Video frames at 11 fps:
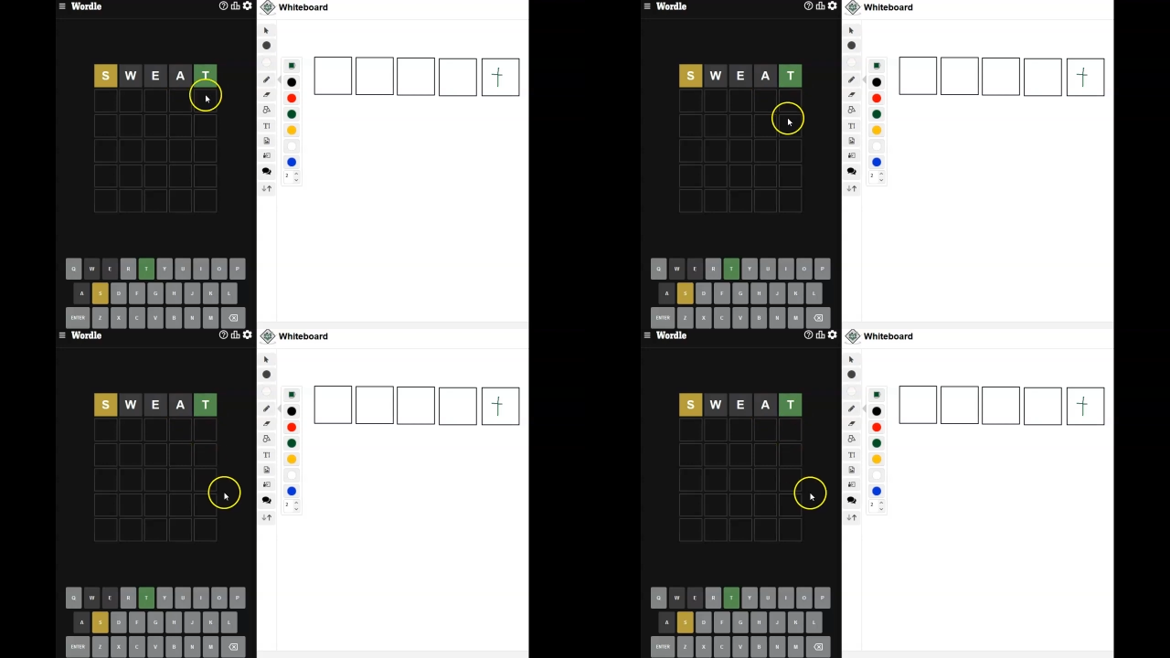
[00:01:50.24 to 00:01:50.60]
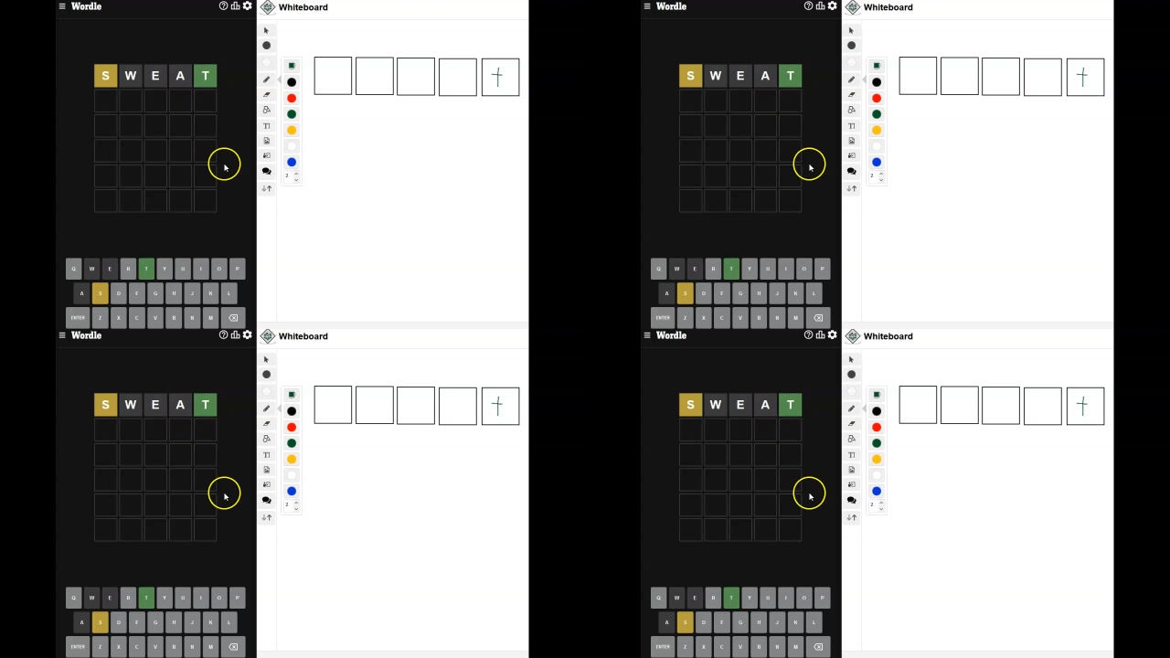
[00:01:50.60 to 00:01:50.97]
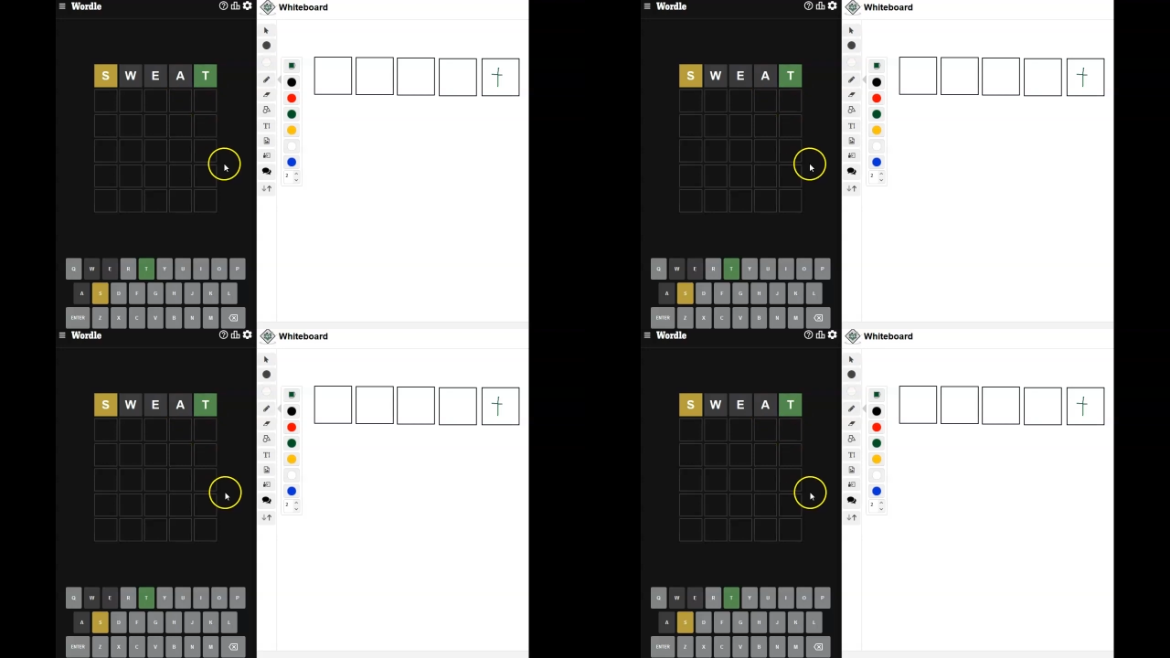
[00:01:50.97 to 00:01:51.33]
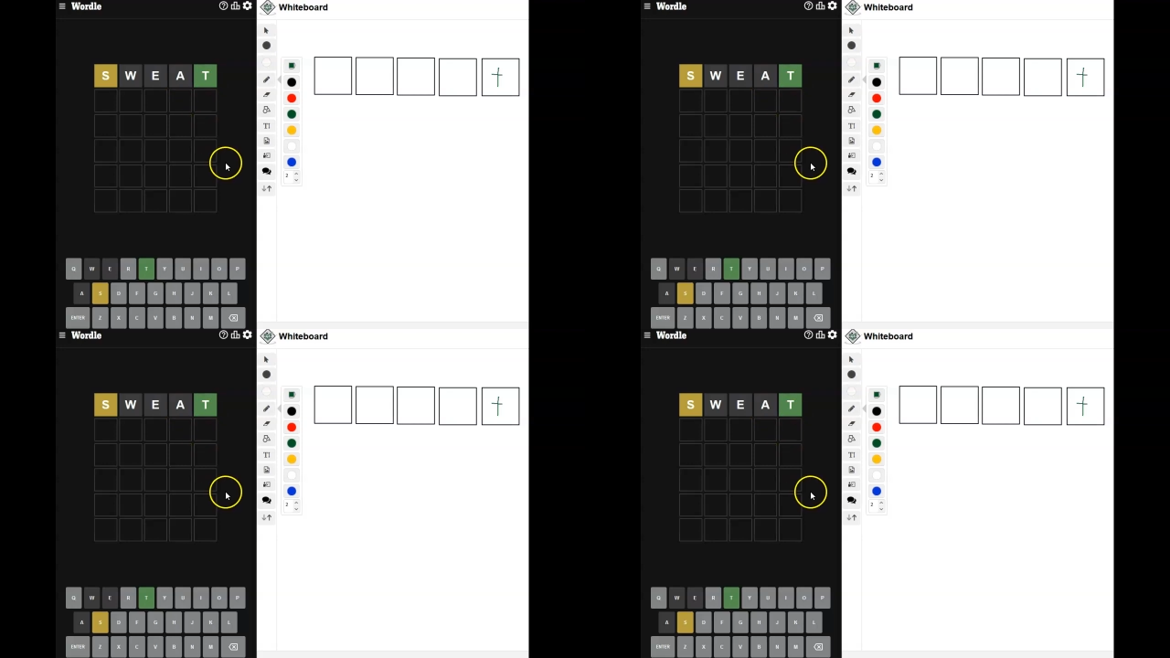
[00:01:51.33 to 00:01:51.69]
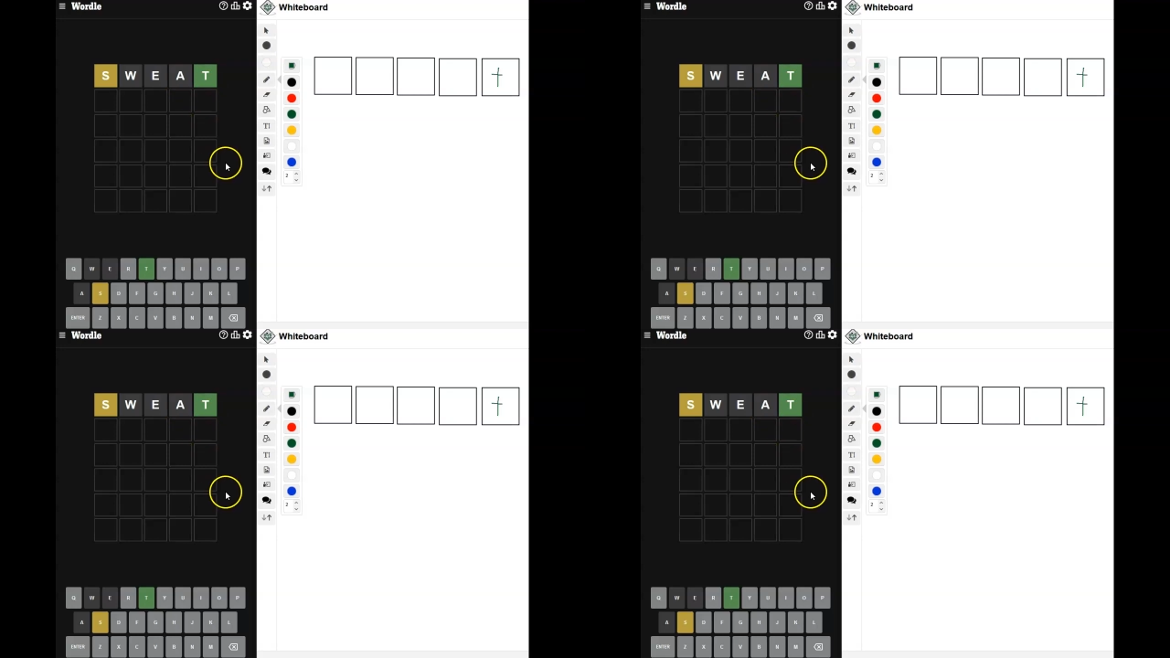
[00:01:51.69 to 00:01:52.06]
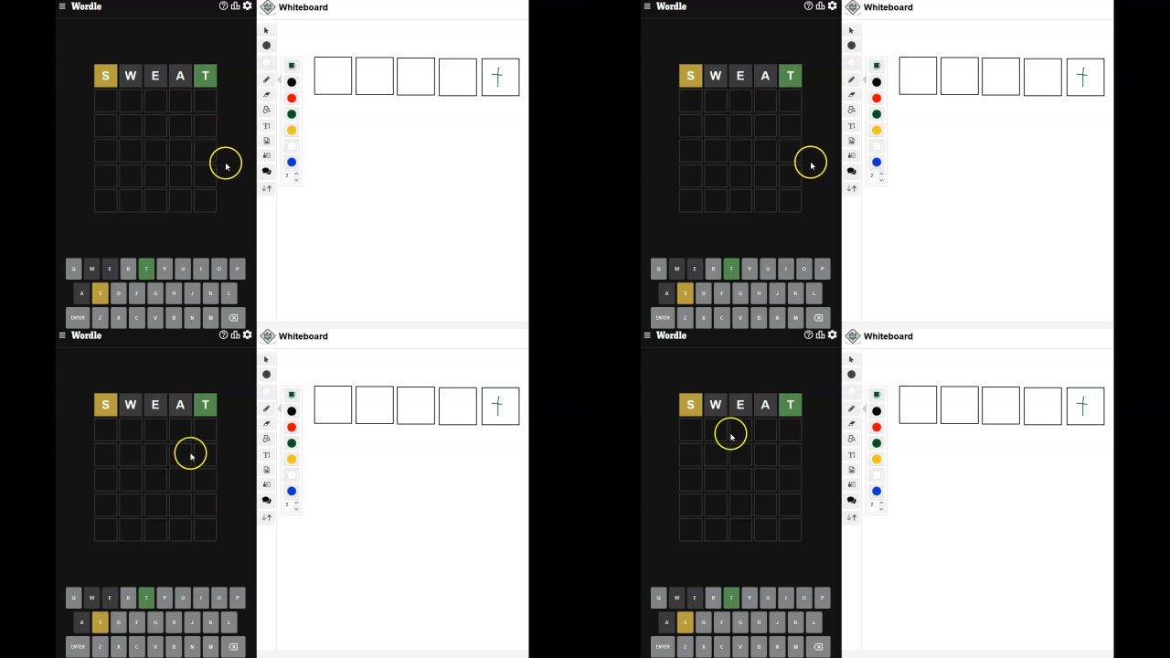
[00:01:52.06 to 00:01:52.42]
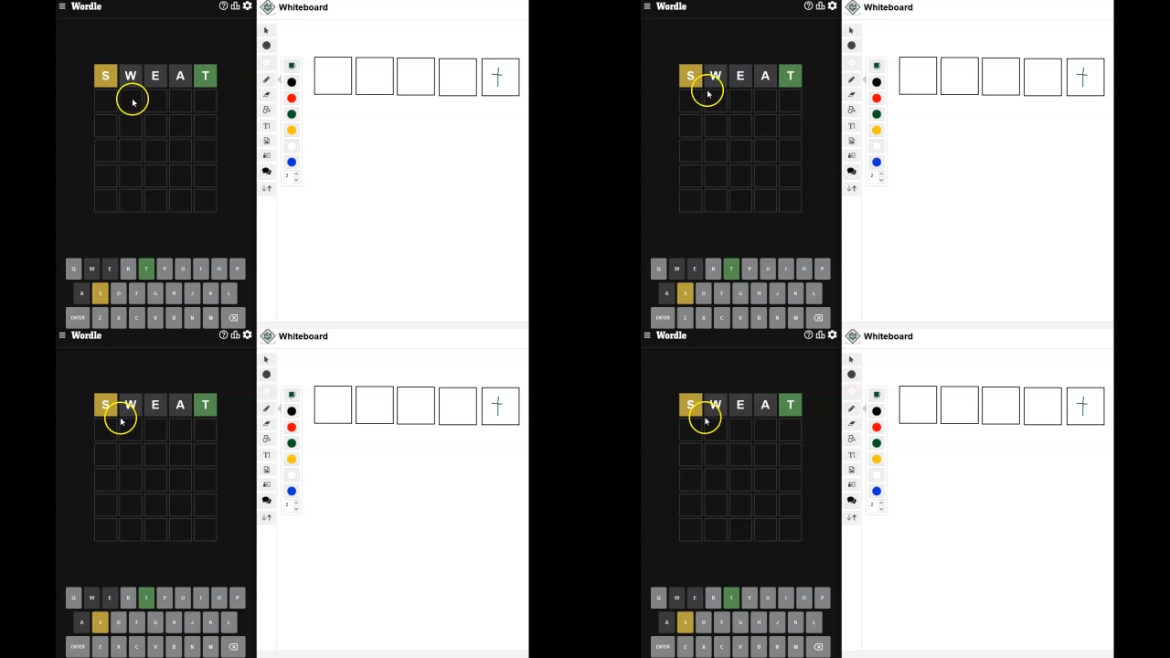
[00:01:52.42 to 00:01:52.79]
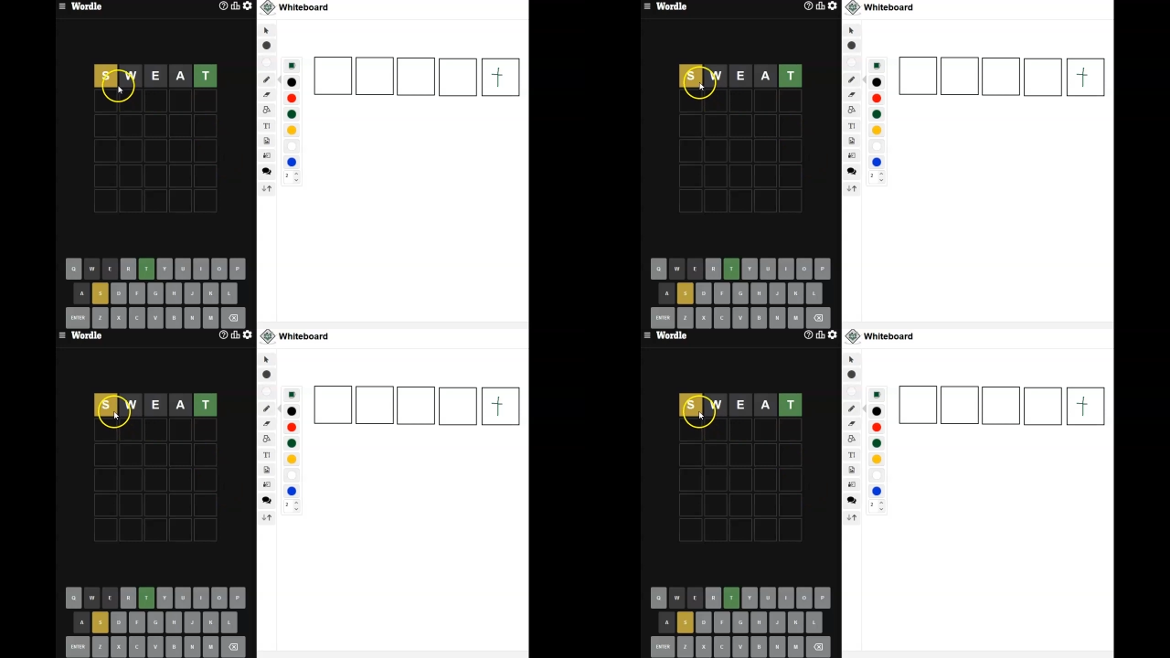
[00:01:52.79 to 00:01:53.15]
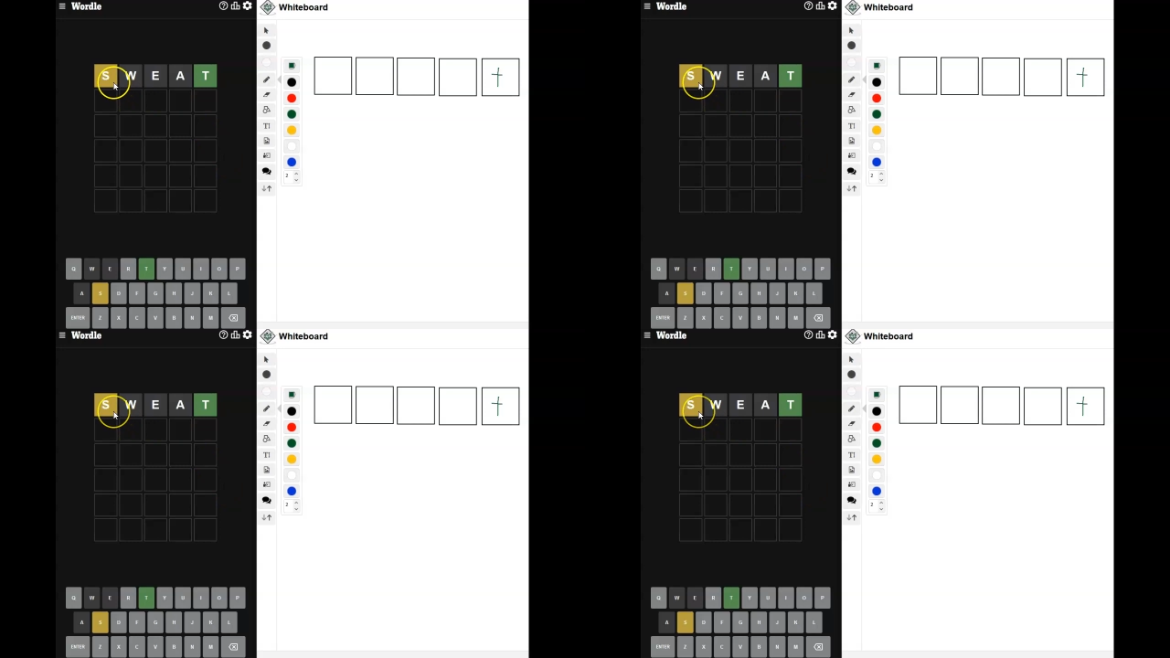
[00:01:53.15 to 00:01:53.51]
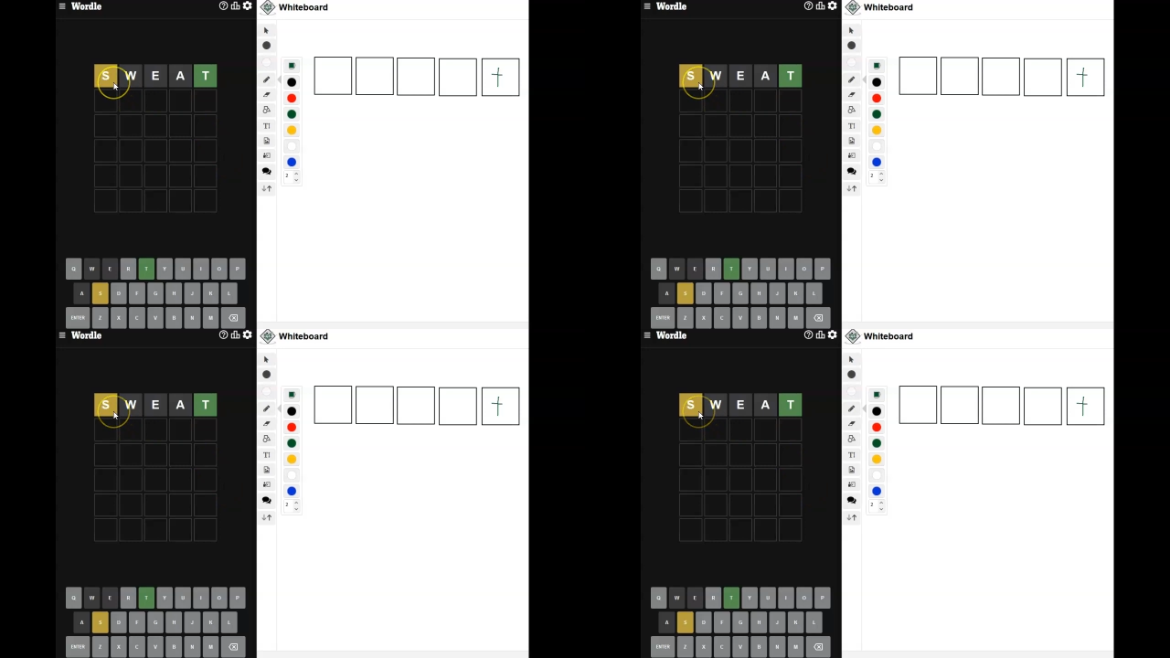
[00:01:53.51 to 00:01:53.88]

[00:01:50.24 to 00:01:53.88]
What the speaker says: (no speaker visible)